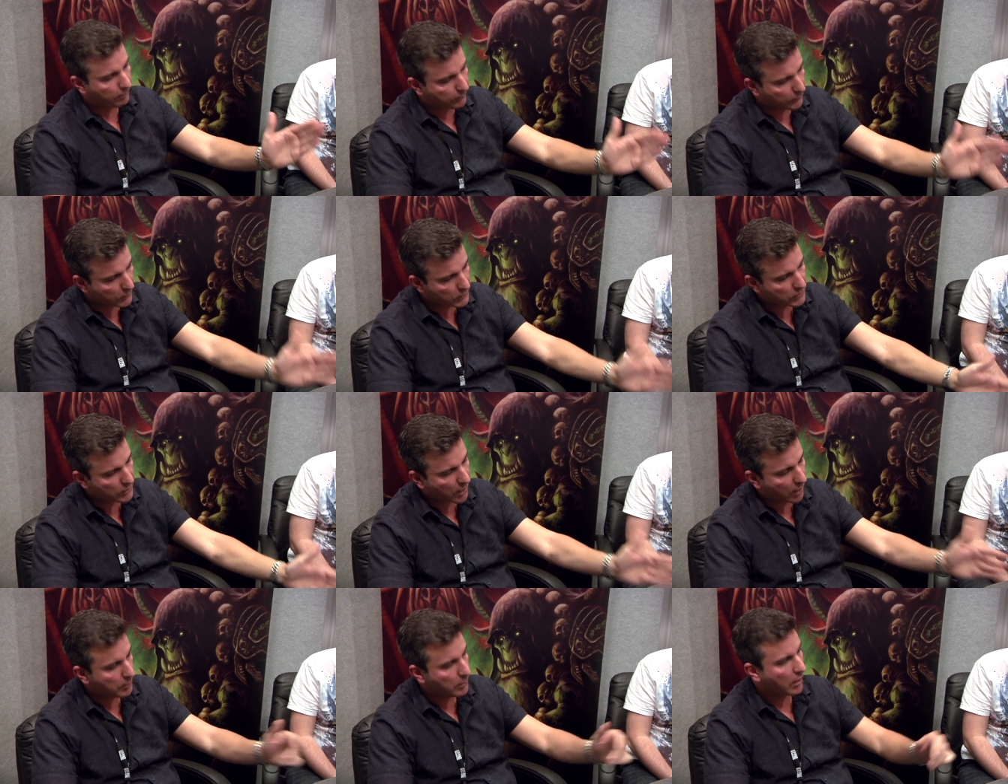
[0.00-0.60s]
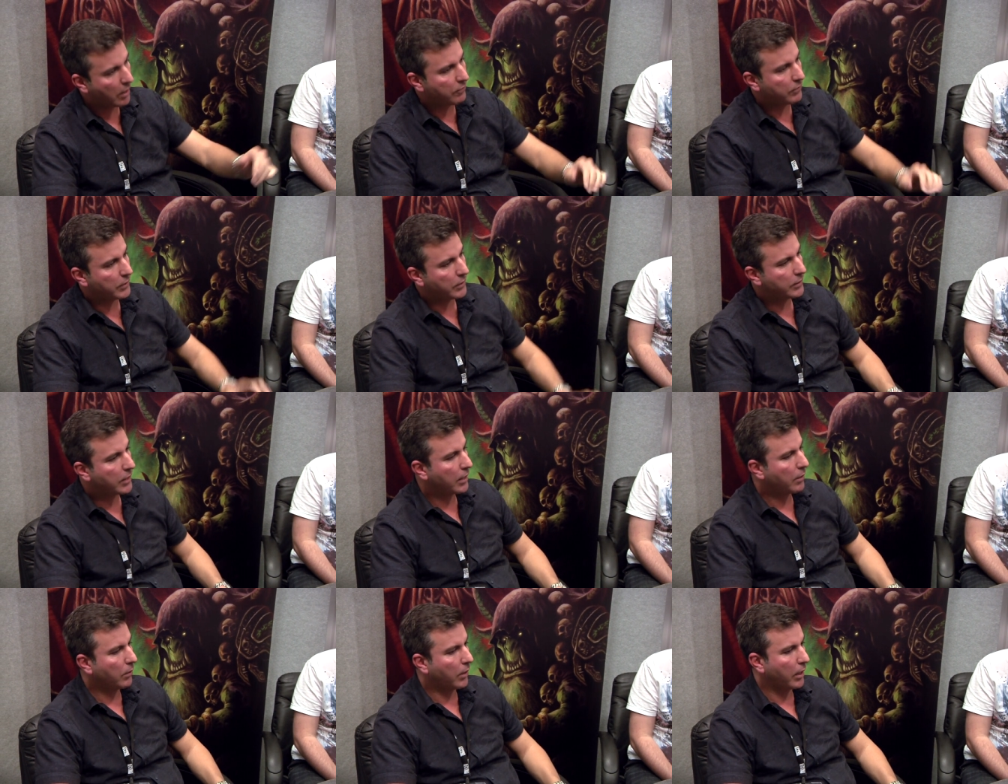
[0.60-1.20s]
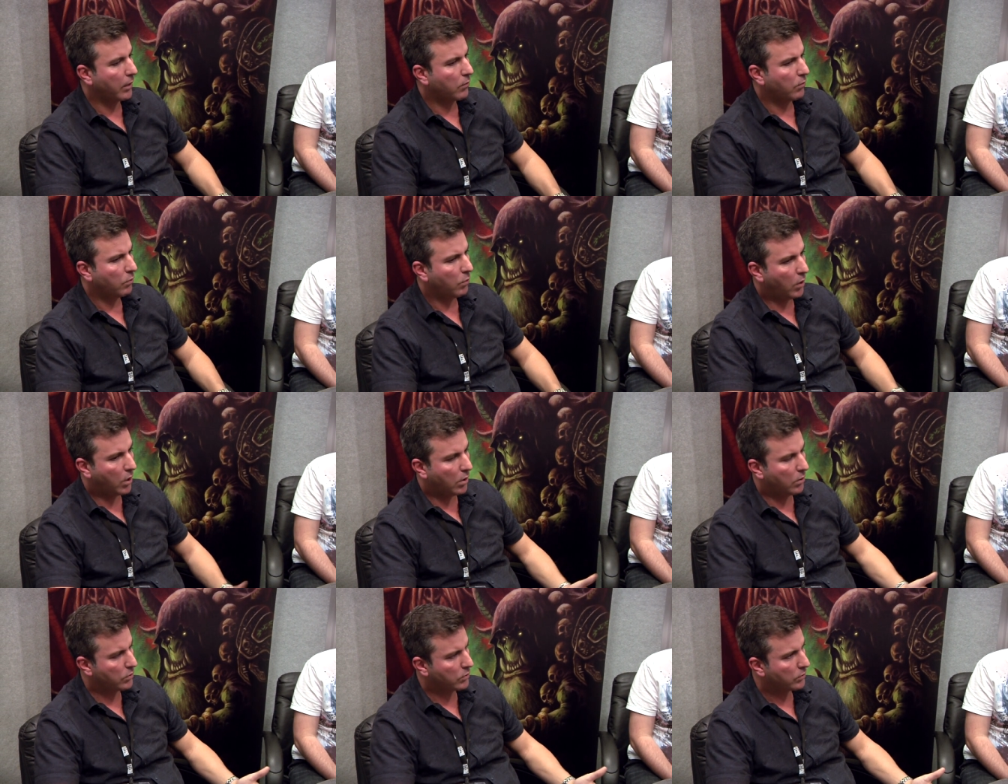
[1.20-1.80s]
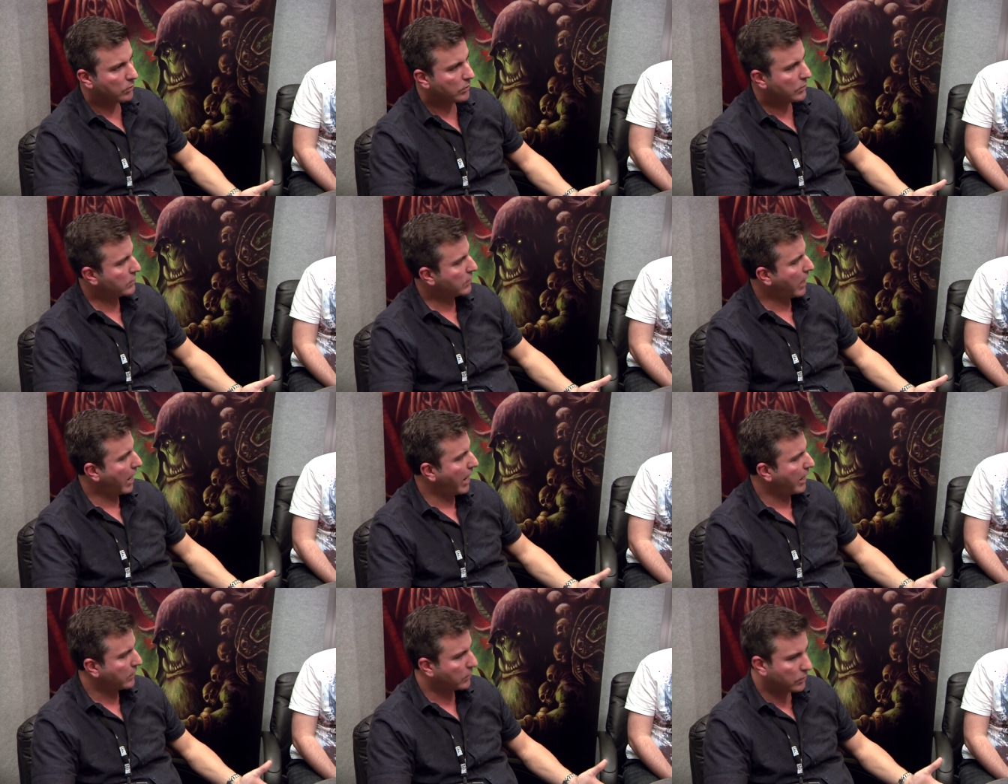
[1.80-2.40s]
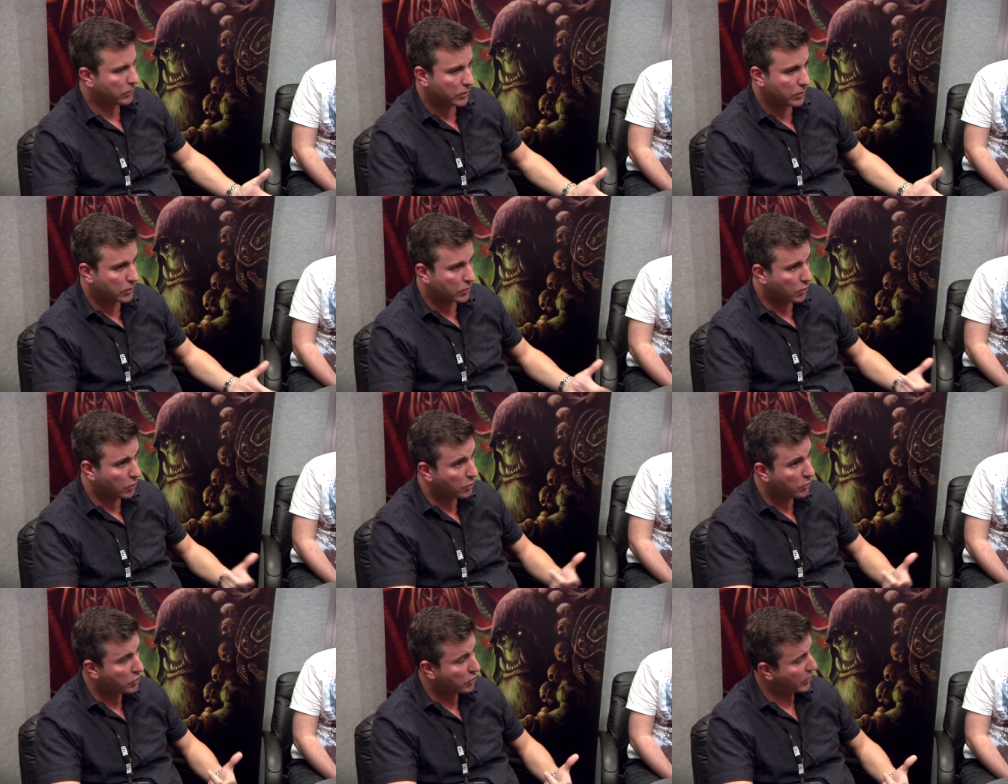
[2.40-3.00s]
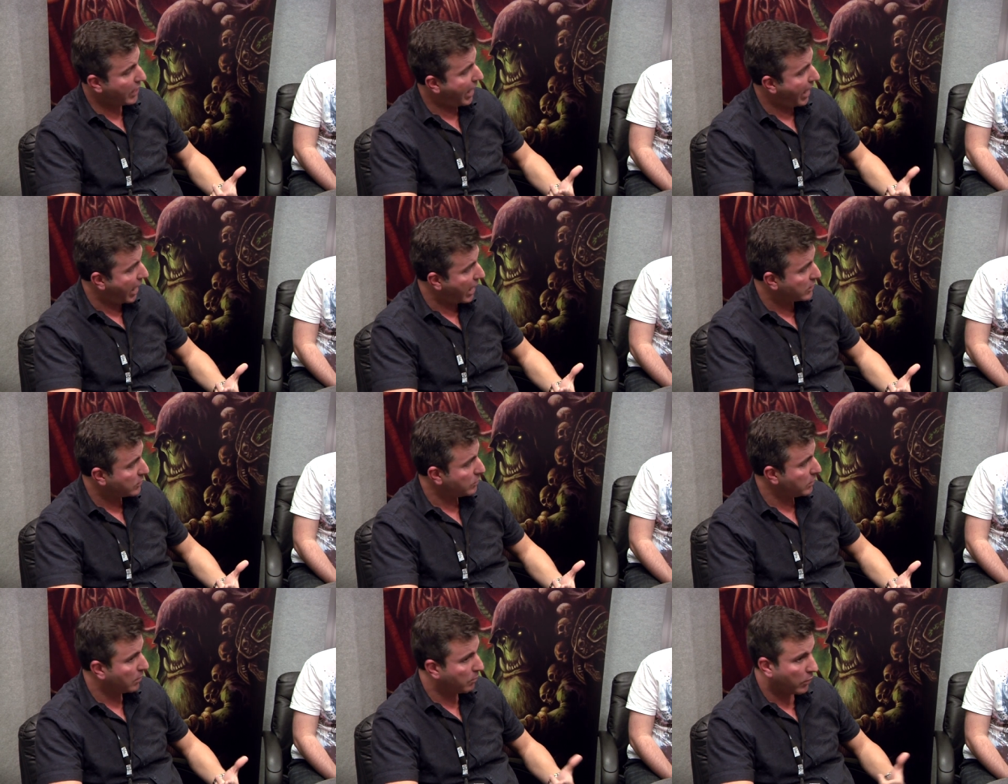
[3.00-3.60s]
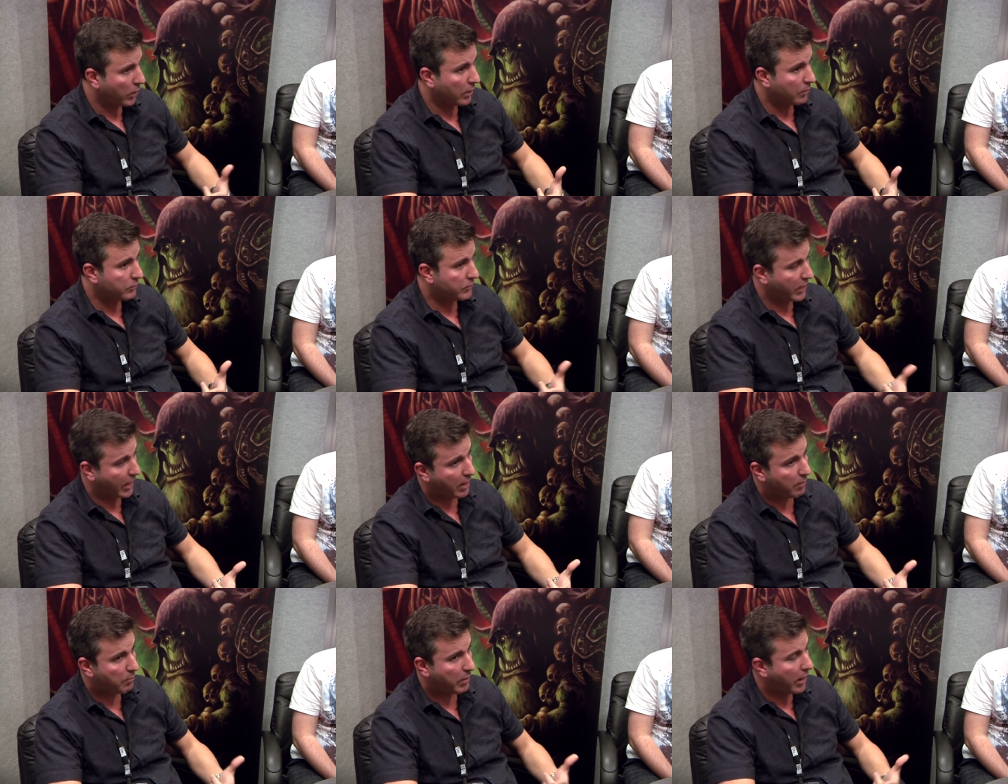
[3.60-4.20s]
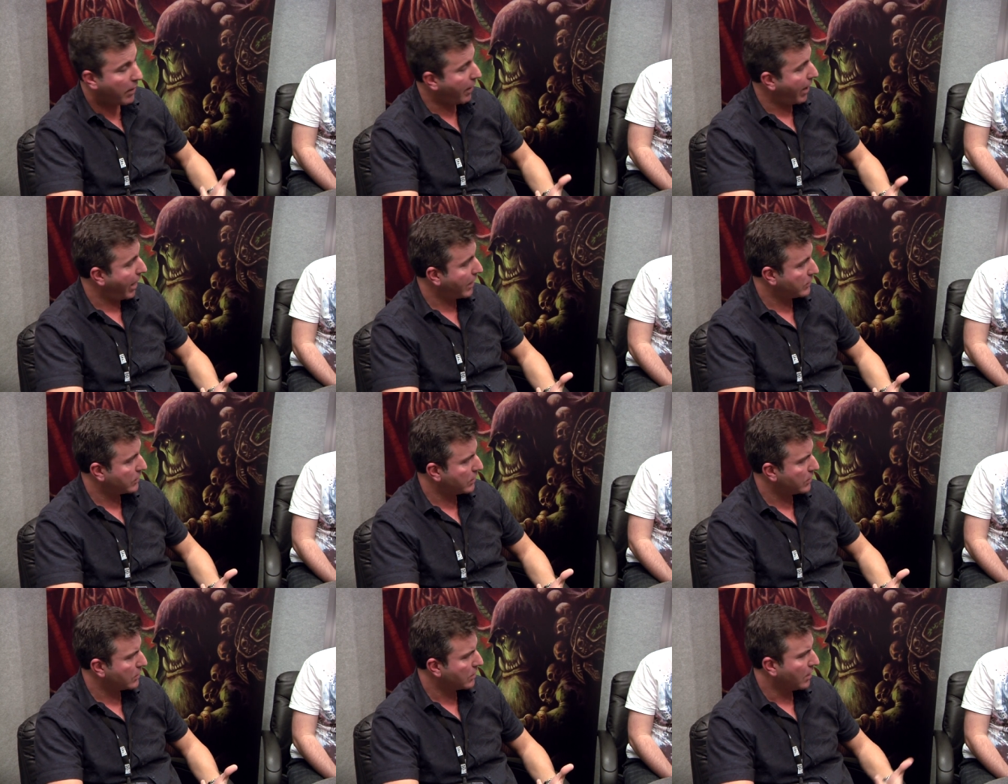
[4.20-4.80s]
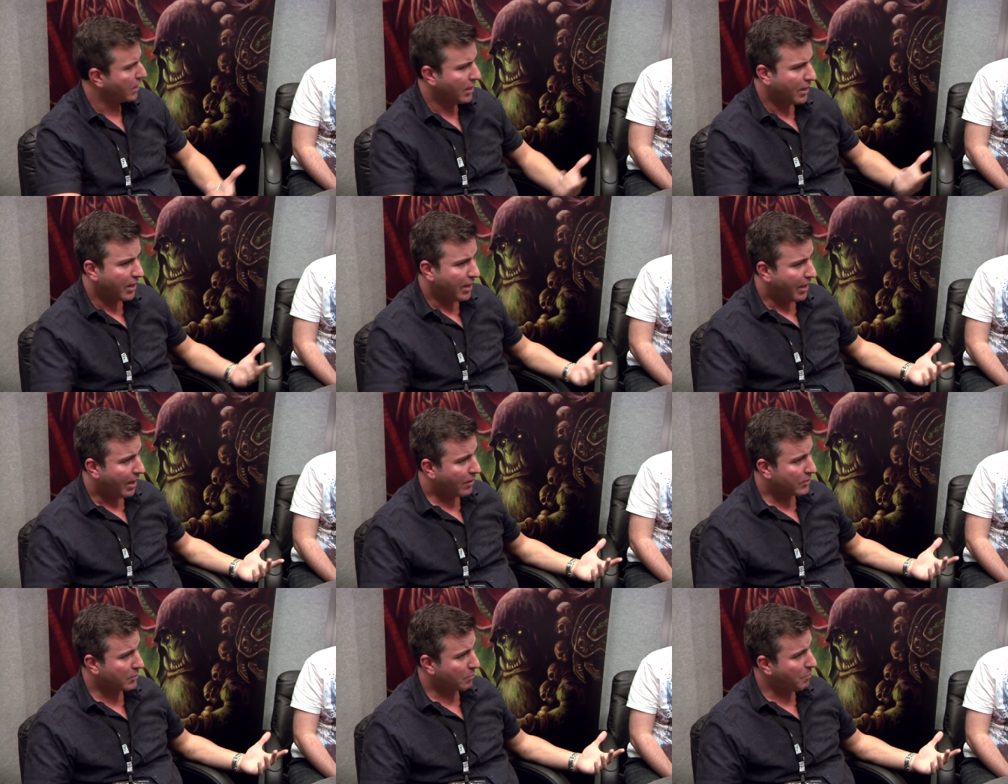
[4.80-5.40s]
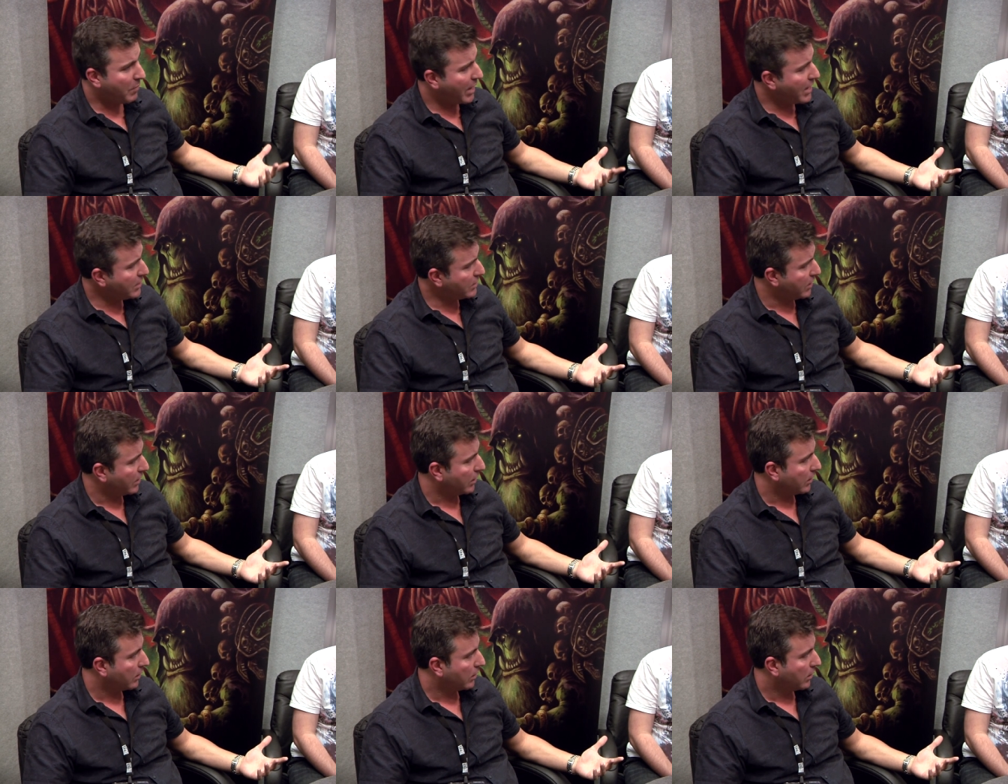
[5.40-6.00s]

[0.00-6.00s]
First time you ever did that, you're like, whoa, this guy, this dude just asked me to bring him 10 bear asses. That was amazing.